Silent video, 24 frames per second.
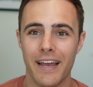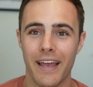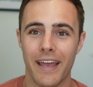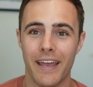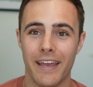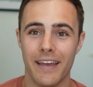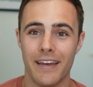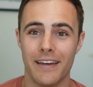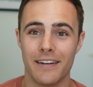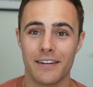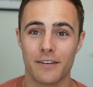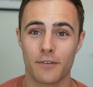
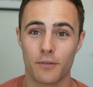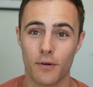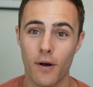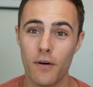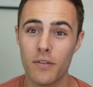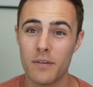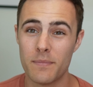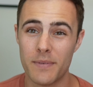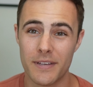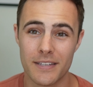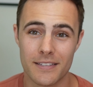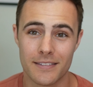and grow
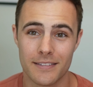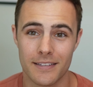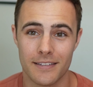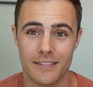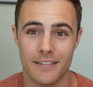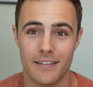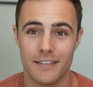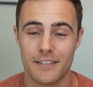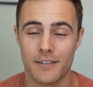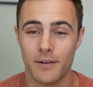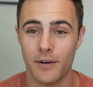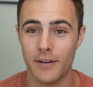the business.
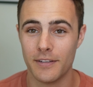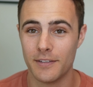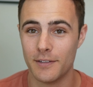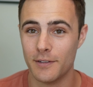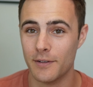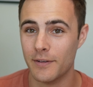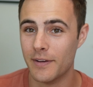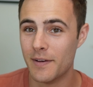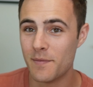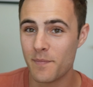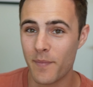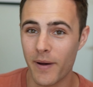It's going
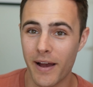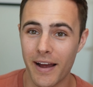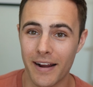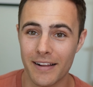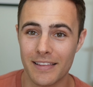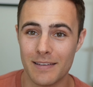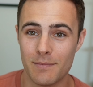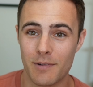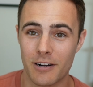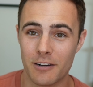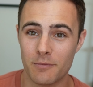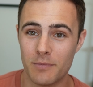to impact
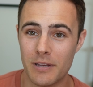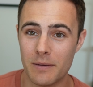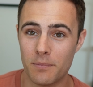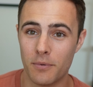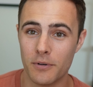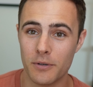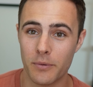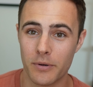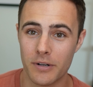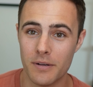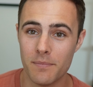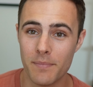the amount of people
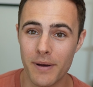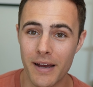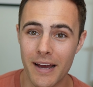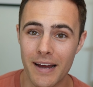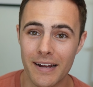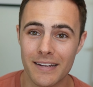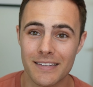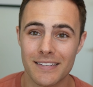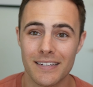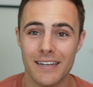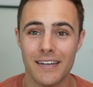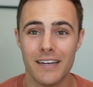you want to
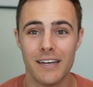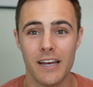impact,